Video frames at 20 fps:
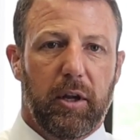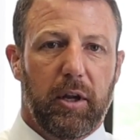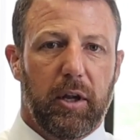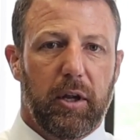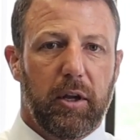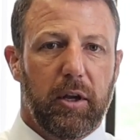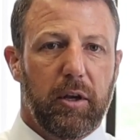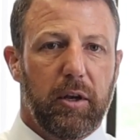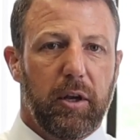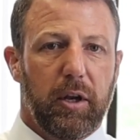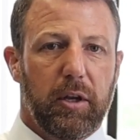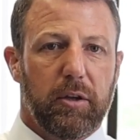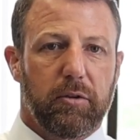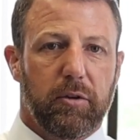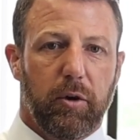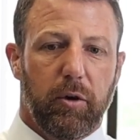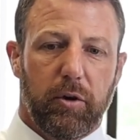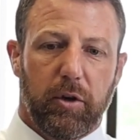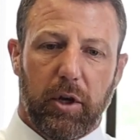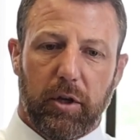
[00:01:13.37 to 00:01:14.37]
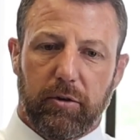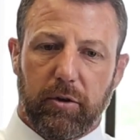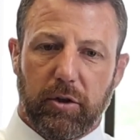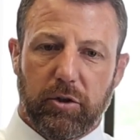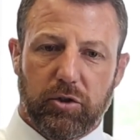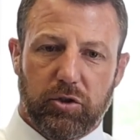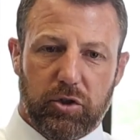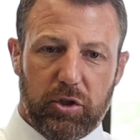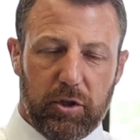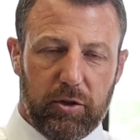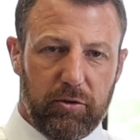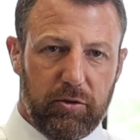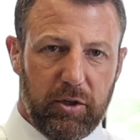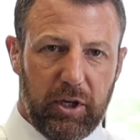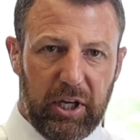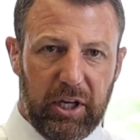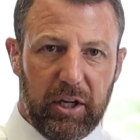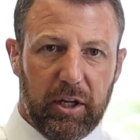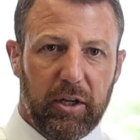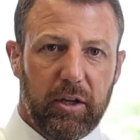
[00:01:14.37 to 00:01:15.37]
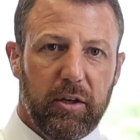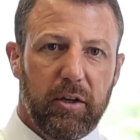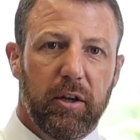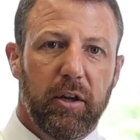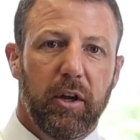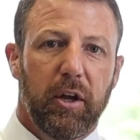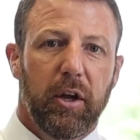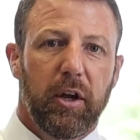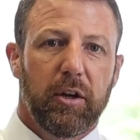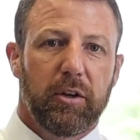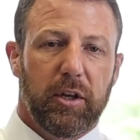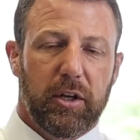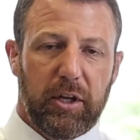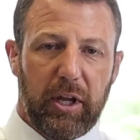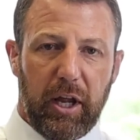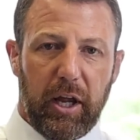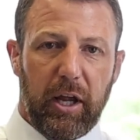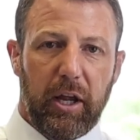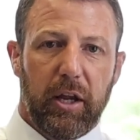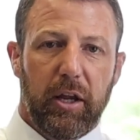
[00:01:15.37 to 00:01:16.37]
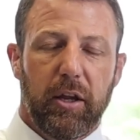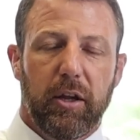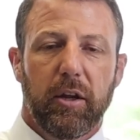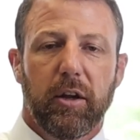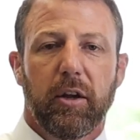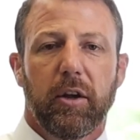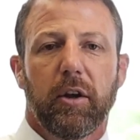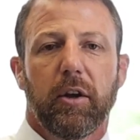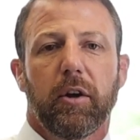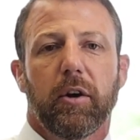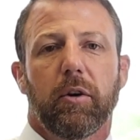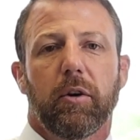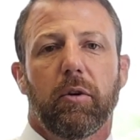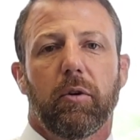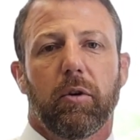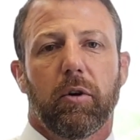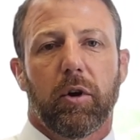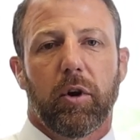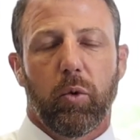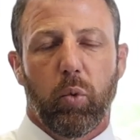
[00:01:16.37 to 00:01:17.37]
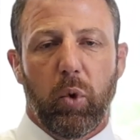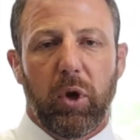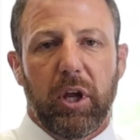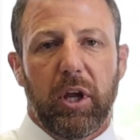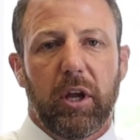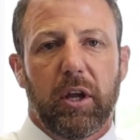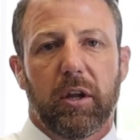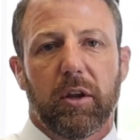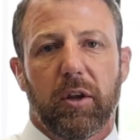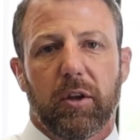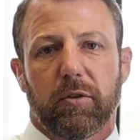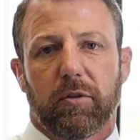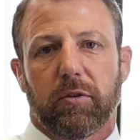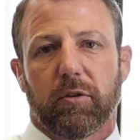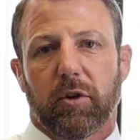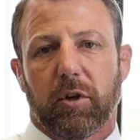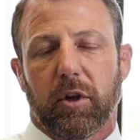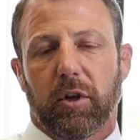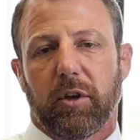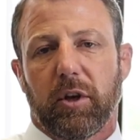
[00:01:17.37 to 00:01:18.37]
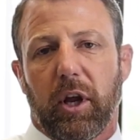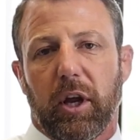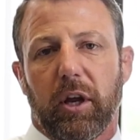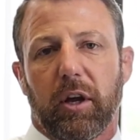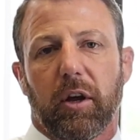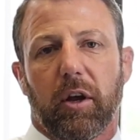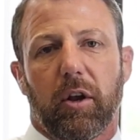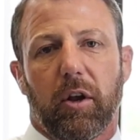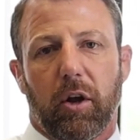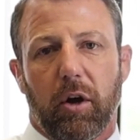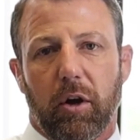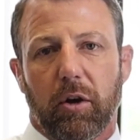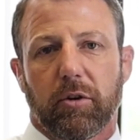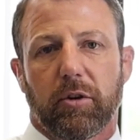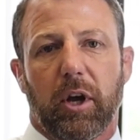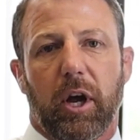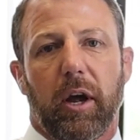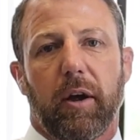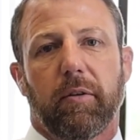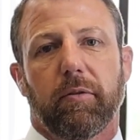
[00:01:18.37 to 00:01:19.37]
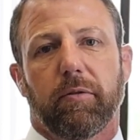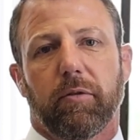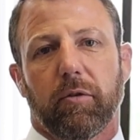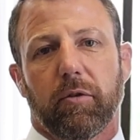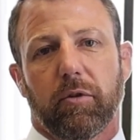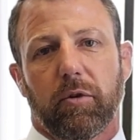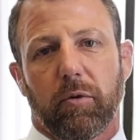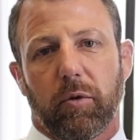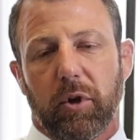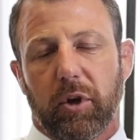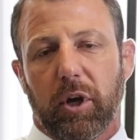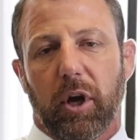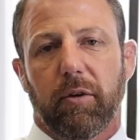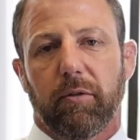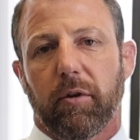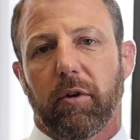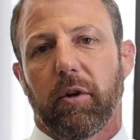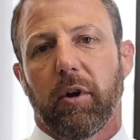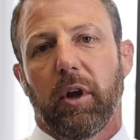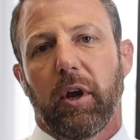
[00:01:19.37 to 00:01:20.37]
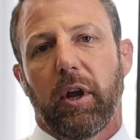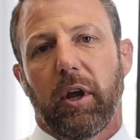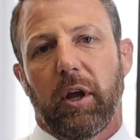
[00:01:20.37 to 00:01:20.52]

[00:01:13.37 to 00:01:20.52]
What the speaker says: And so it doesn't just end today or in a week. This is going to take a long time to recover.